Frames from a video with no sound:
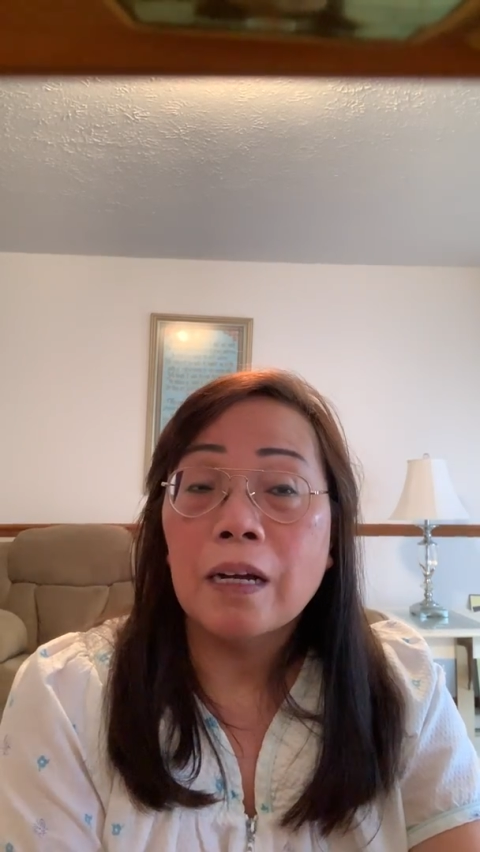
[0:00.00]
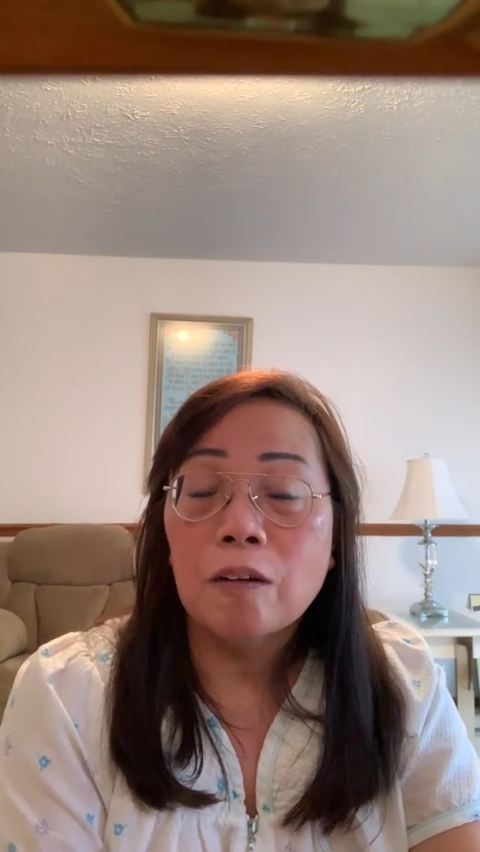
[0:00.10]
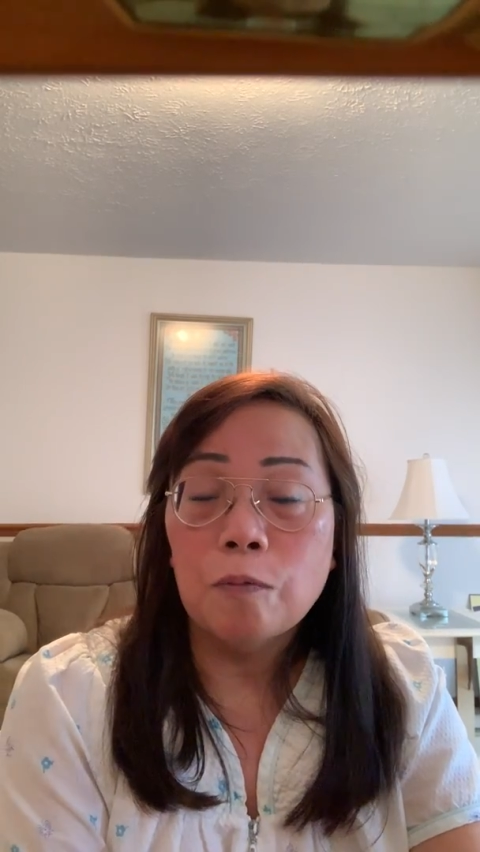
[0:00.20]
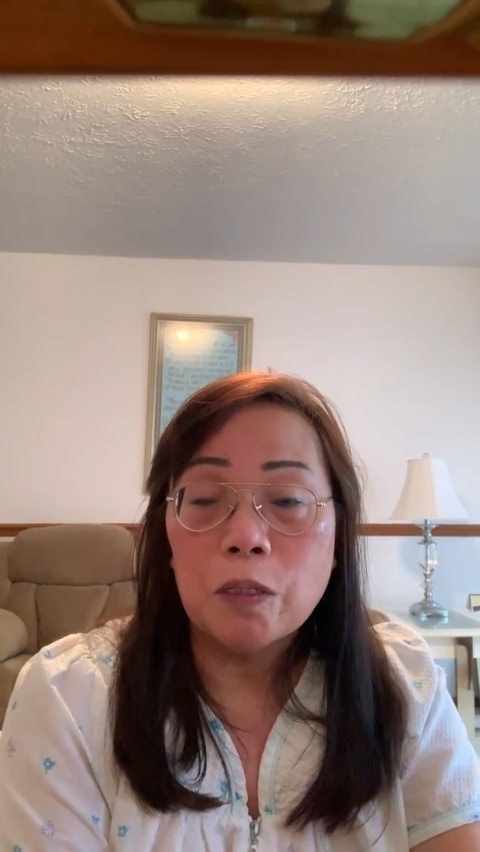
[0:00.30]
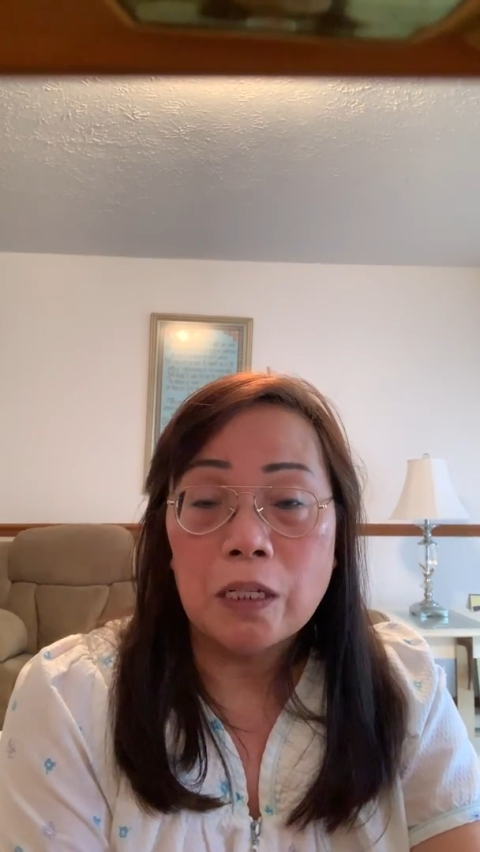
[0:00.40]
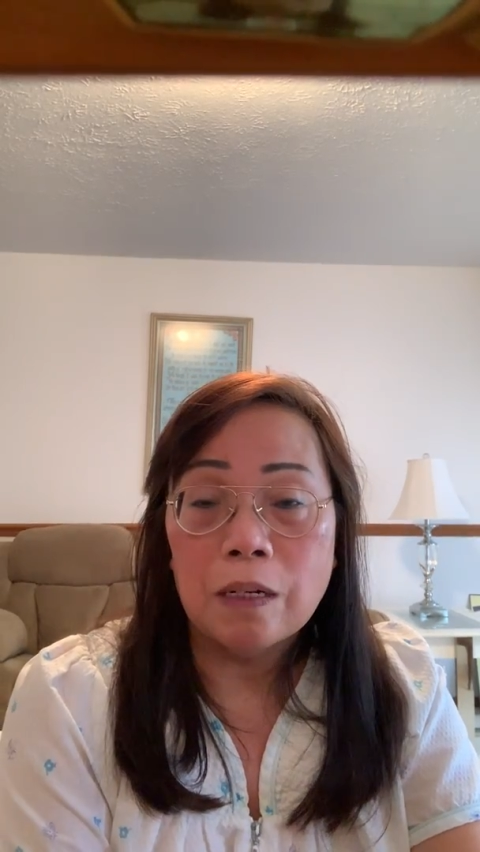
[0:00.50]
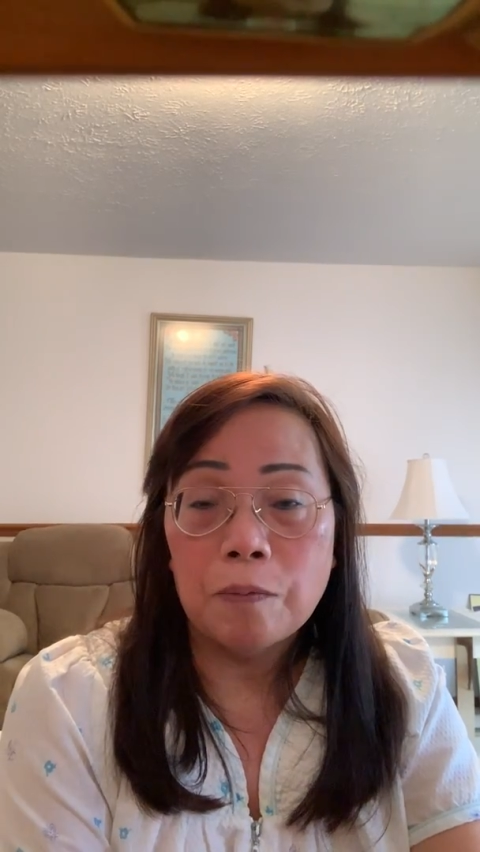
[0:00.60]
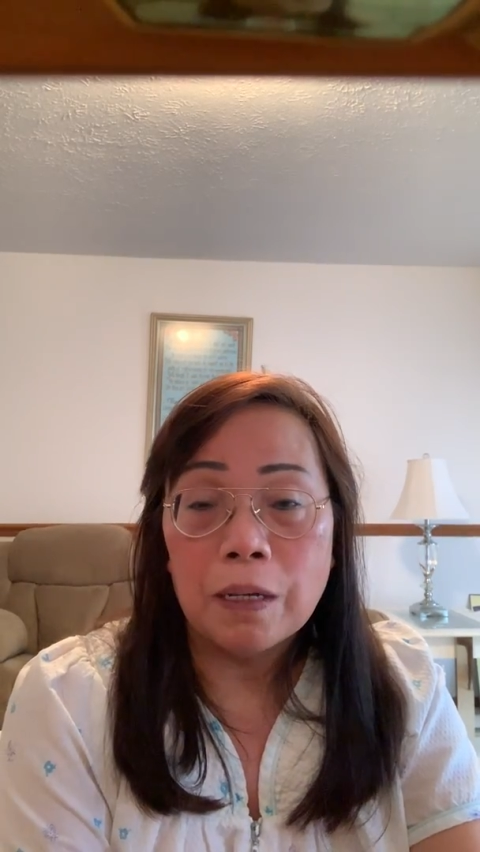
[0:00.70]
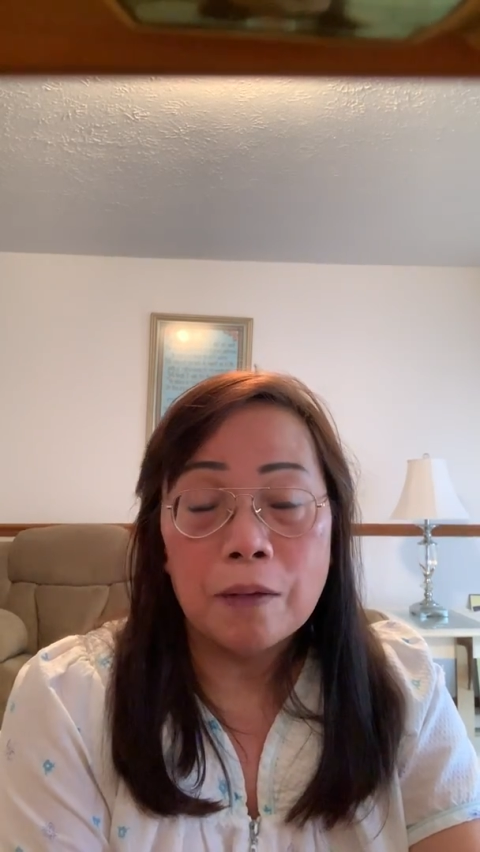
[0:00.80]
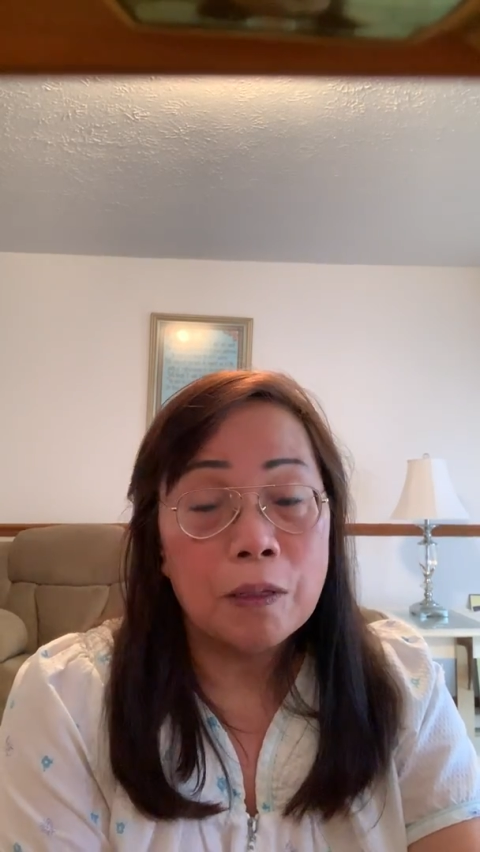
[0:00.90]
observed,
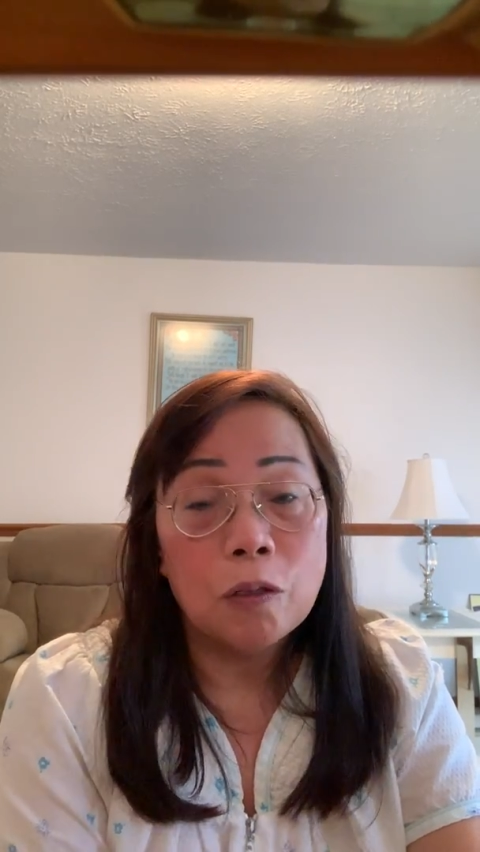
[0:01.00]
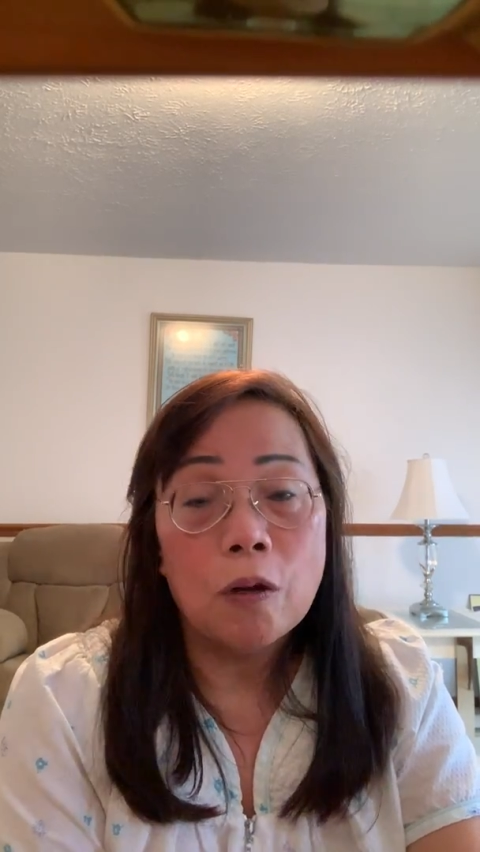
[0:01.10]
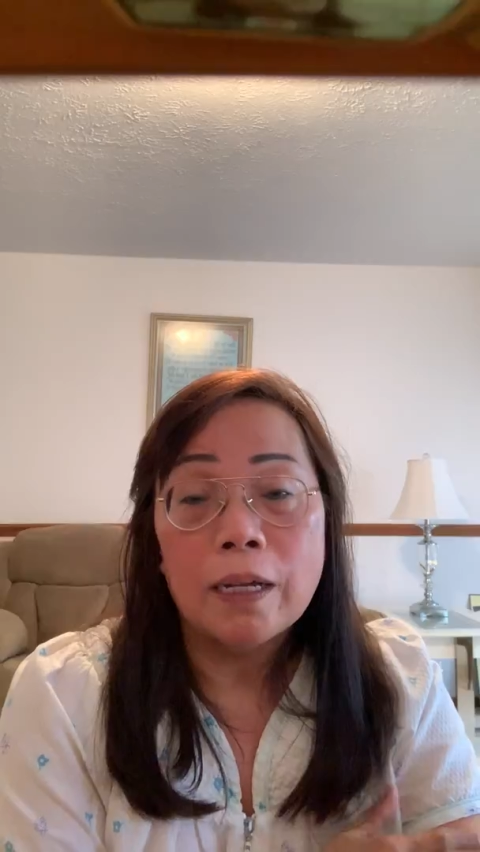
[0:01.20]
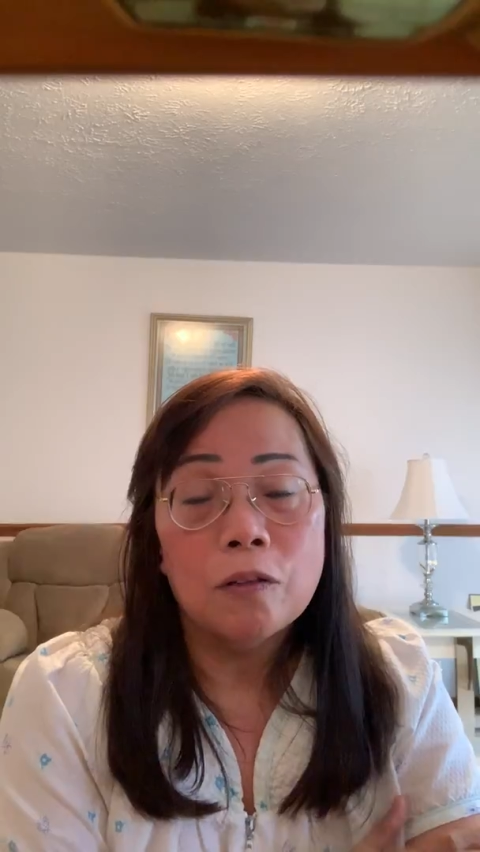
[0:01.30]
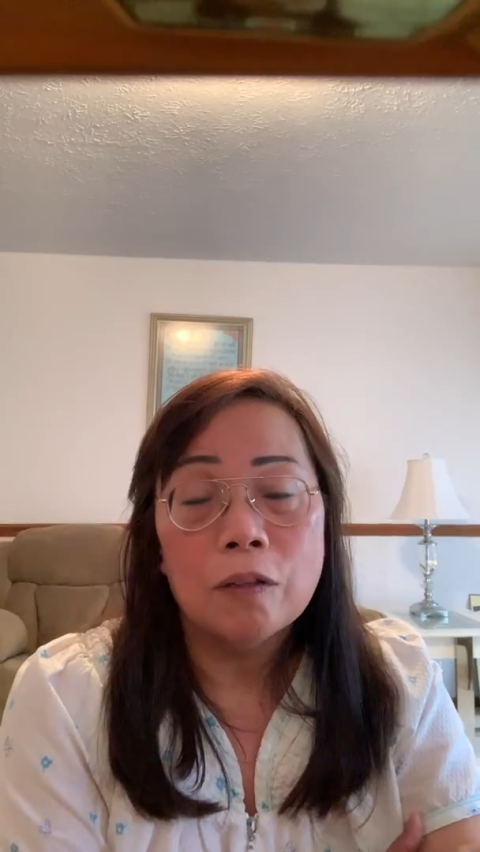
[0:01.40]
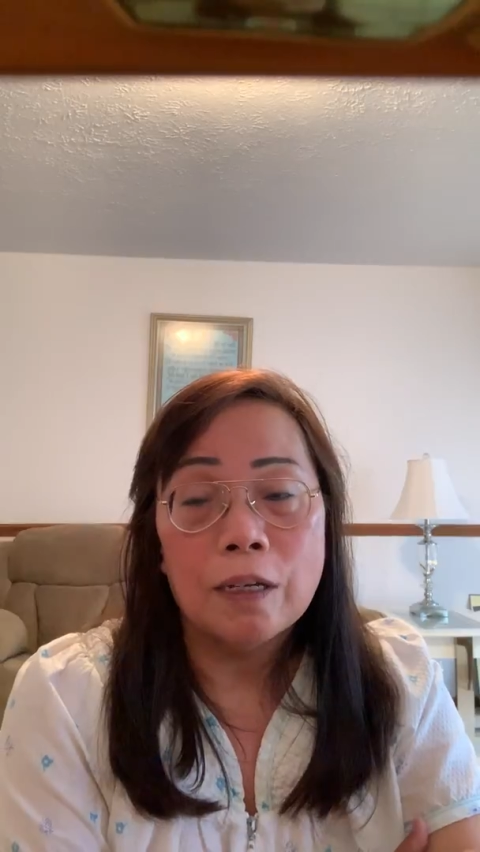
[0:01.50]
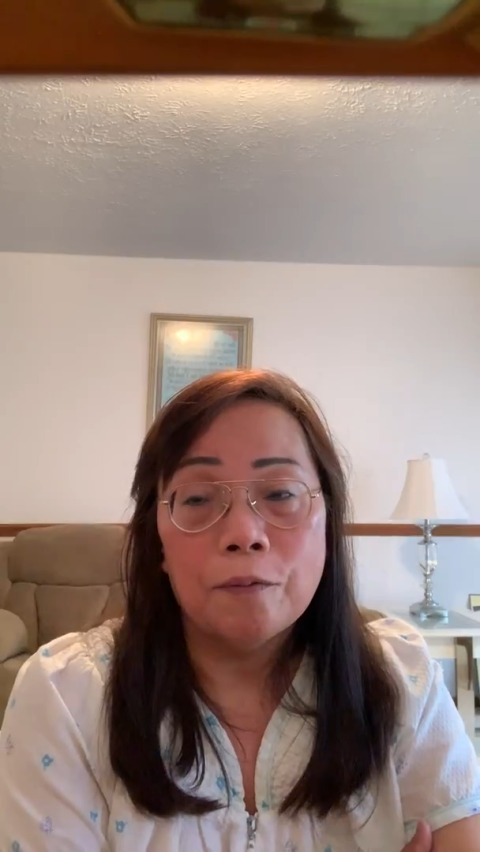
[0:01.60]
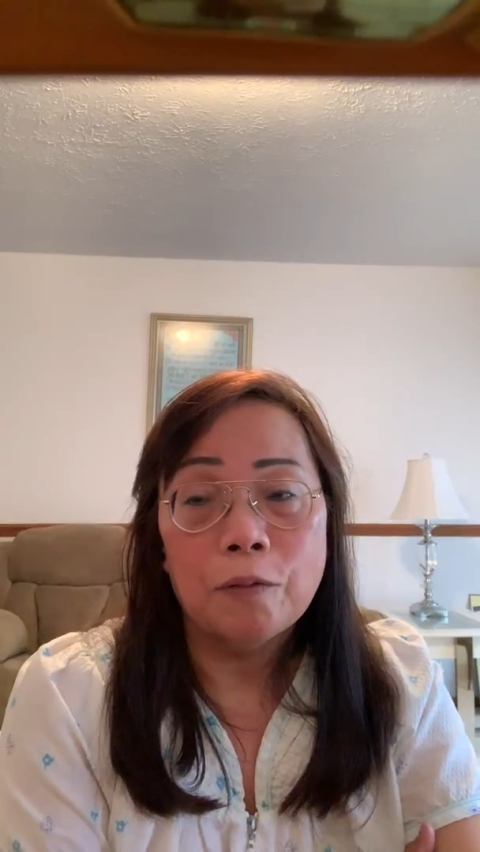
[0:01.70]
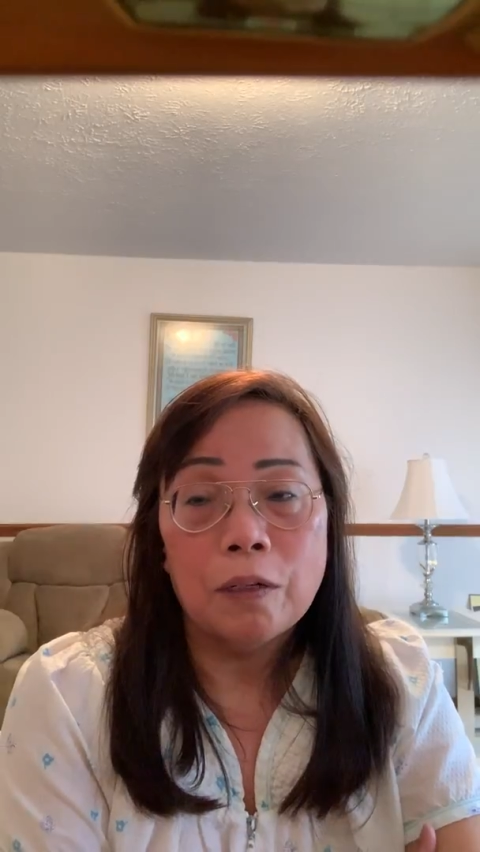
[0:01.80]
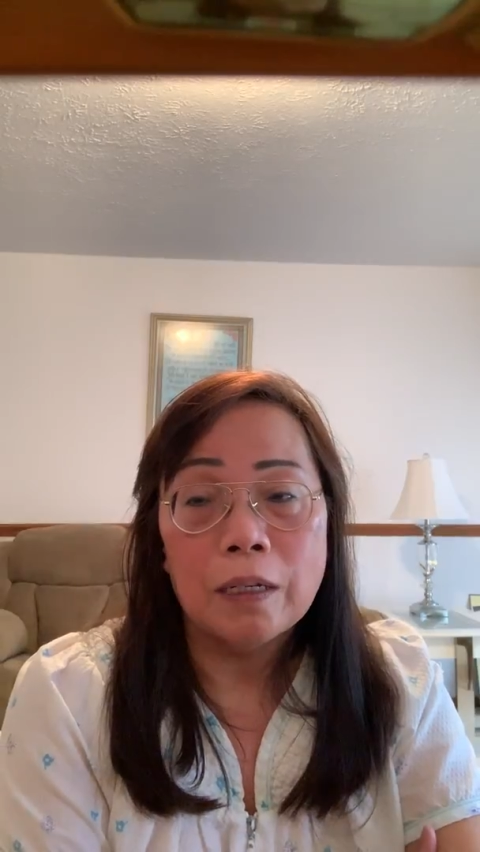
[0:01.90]
even though I don't
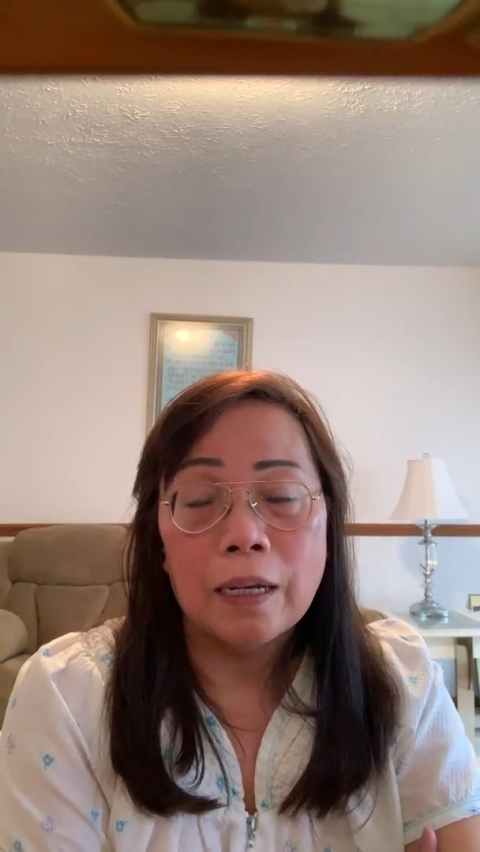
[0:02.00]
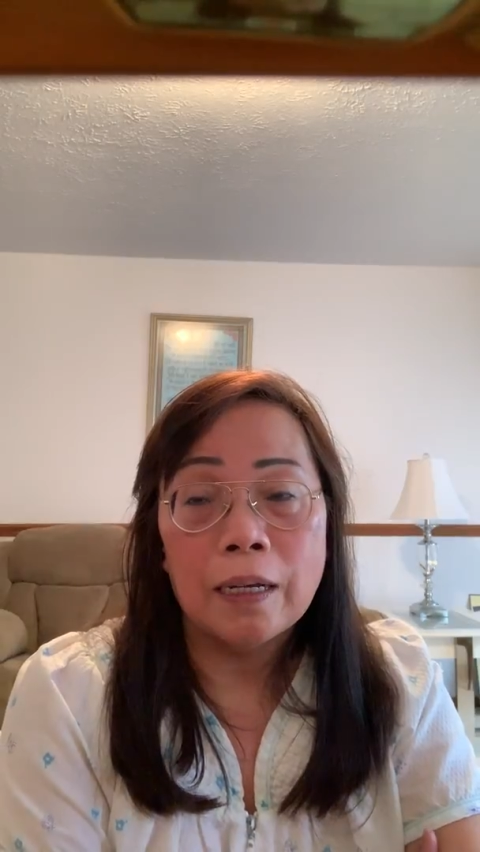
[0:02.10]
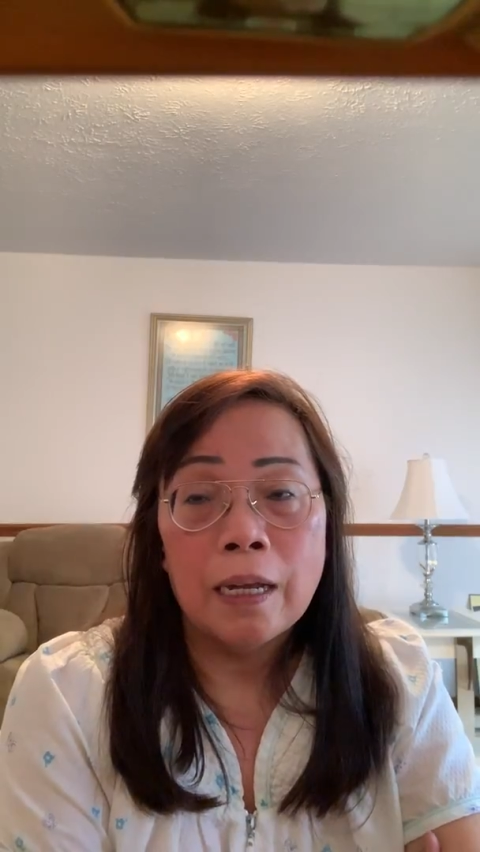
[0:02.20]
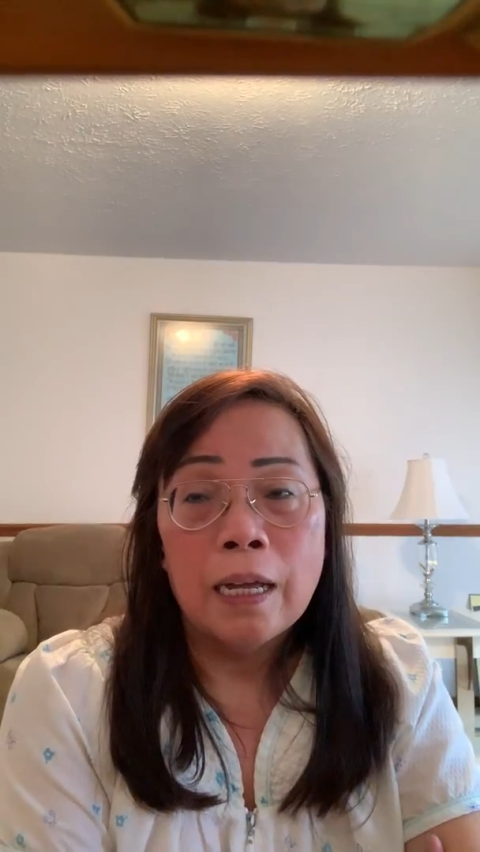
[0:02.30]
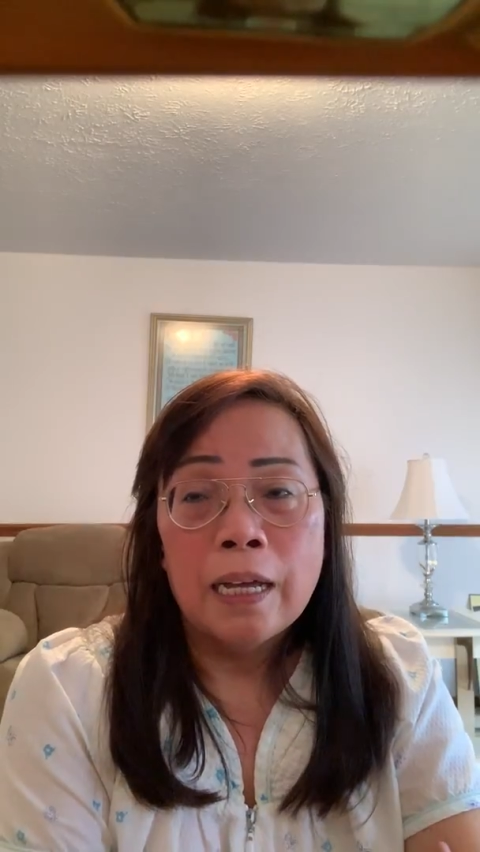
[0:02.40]
have work. And